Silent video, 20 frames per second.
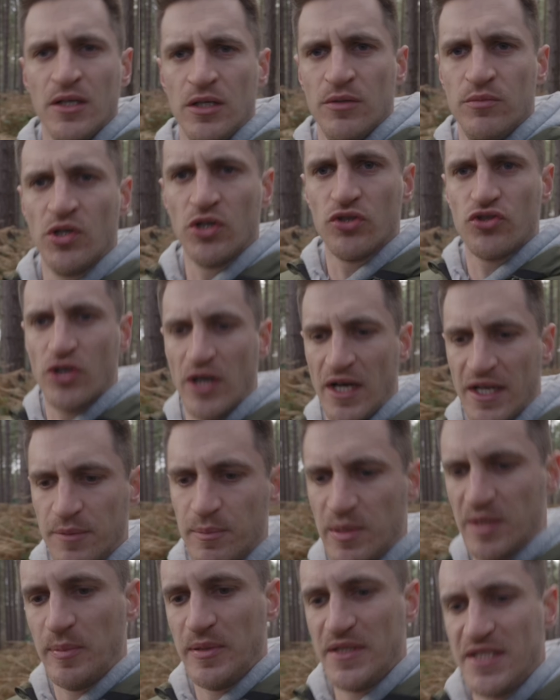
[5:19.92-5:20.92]
Not trying to
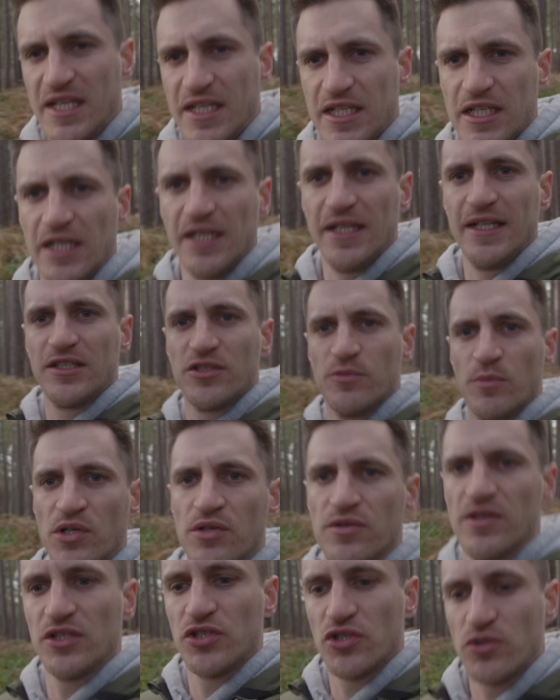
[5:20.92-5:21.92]
be particularly
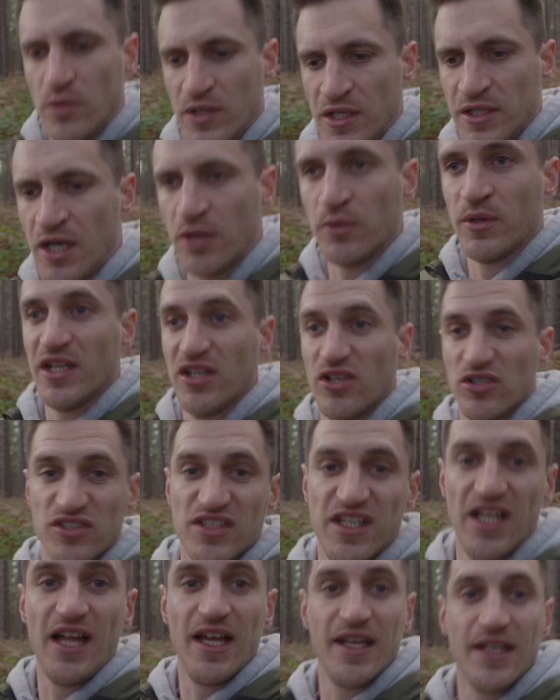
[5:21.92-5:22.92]
smooth, I just want to know what it
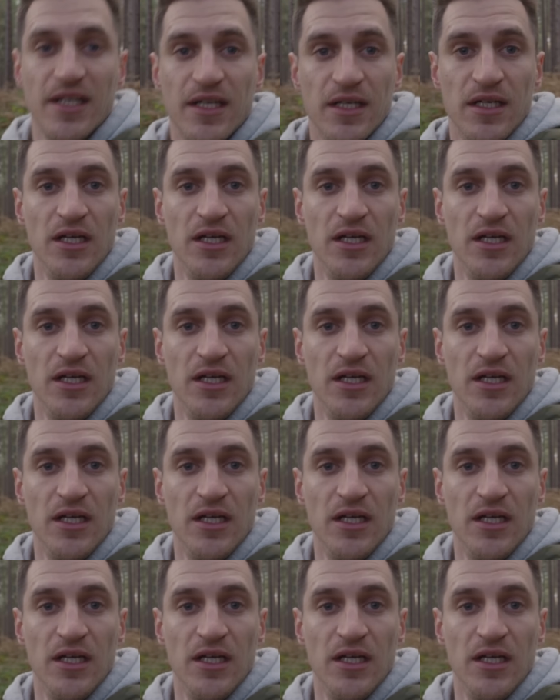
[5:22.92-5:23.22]
looks like,